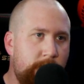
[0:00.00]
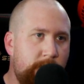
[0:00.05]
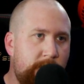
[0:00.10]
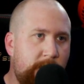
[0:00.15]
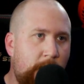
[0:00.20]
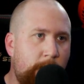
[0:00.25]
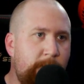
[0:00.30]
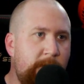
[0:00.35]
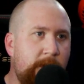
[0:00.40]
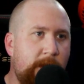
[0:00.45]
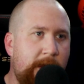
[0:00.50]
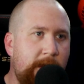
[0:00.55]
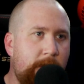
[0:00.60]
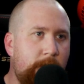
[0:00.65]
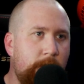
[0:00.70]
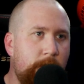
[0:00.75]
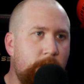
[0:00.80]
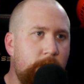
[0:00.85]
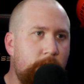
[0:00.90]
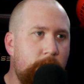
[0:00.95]
That'd be
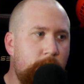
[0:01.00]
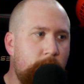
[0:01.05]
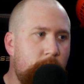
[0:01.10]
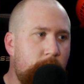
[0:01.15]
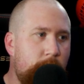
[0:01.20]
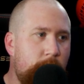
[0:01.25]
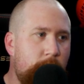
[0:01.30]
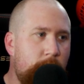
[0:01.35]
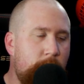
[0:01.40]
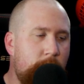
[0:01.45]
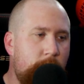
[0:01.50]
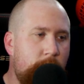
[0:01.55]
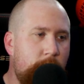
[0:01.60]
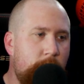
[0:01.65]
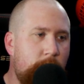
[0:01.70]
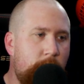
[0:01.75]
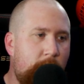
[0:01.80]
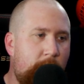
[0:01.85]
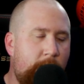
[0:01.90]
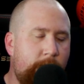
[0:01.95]
like,
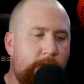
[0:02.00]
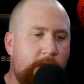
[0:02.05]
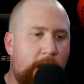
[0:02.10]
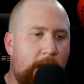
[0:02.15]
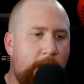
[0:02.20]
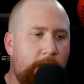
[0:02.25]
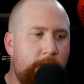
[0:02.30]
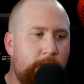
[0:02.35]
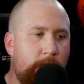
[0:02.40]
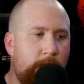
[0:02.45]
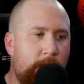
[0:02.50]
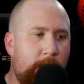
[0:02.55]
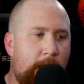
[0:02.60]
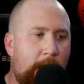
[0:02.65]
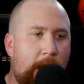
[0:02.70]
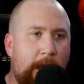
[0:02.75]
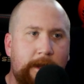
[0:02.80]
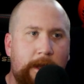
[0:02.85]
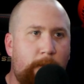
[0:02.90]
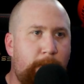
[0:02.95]
I've got,
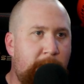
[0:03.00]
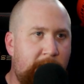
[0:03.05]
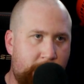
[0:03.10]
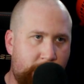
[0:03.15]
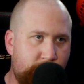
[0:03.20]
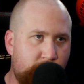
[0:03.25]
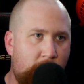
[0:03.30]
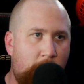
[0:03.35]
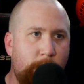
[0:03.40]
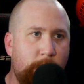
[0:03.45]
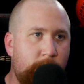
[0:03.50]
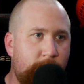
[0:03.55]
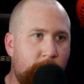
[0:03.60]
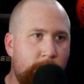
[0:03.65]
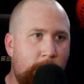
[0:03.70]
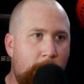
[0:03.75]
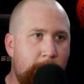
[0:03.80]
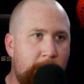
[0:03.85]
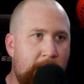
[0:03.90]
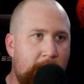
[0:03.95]
I got to pick a drummer for
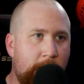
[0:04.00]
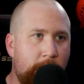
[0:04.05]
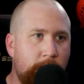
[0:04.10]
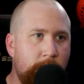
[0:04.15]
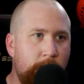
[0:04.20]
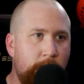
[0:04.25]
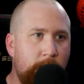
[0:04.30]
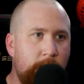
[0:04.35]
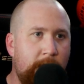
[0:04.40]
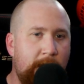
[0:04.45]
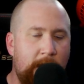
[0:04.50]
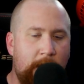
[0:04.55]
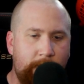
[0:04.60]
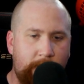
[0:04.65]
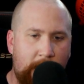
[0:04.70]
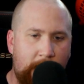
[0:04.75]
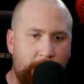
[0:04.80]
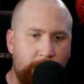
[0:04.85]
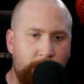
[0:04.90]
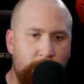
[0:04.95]
my band, and I've
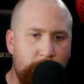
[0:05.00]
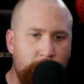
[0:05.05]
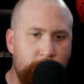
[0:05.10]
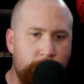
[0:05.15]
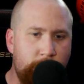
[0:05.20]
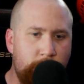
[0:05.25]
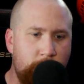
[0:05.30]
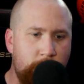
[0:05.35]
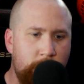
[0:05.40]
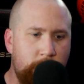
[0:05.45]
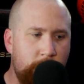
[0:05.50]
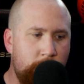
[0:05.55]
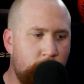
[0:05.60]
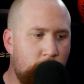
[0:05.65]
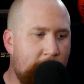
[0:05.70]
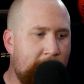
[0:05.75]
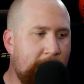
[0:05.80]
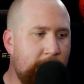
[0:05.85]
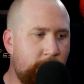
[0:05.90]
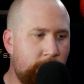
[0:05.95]
got you,
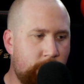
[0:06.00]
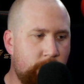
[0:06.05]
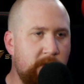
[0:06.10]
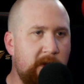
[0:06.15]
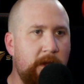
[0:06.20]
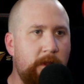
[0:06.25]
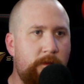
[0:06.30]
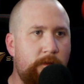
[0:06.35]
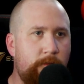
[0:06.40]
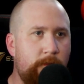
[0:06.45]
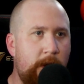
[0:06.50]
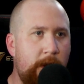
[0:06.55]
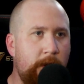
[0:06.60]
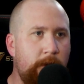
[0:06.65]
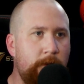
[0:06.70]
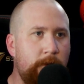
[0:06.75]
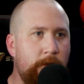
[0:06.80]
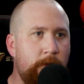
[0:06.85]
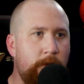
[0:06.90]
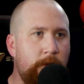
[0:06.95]
Wade, and Chris,
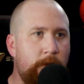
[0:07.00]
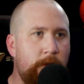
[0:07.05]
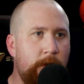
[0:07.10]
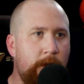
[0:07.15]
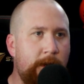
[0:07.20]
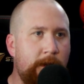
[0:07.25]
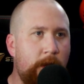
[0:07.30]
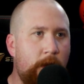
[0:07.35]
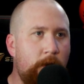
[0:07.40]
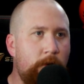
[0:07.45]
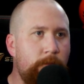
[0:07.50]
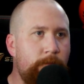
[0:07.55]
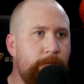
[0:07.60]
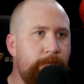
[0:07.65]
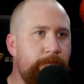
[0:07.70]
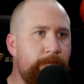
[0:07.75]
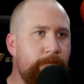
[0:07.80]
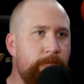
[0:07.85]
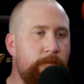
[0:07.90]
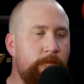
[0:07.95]
right? And I go,
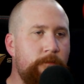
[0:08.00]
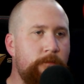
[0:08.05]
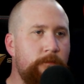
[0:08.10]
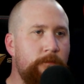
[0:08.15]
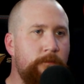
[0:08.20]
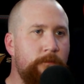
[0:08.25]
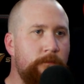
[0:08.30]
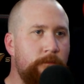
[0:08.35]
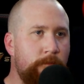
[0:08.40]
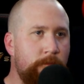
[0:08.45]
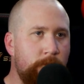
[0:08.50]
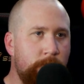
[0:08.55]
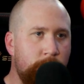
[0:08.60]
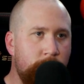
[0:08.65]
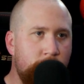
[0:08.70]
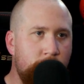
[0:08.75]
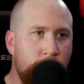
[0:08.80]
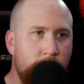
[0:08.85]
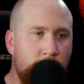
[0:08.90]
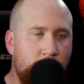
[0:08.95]

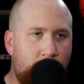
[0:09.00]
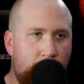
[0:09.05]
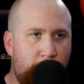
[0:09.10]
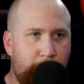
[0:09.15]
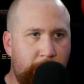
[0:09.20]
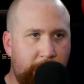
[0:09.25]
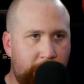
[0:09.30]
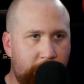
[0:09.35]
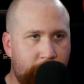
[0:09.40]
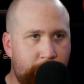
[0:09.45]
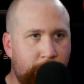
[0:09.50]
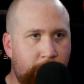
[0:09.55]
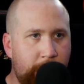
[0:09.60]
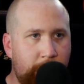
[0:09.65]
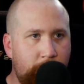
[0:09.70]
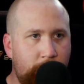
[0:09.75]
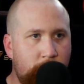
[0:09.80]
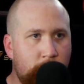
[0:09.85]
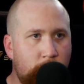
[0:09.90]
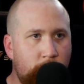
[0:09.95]
I'm picking
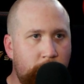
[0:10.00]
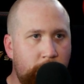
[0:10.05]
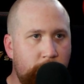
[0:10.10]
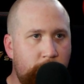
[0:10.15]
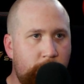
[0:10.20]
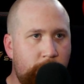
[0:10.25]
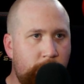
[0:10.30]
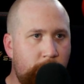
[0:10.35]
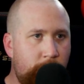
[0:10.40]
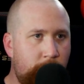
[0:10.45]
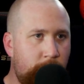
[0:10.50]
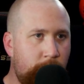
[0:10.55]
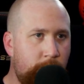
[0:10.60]
fucking Chris.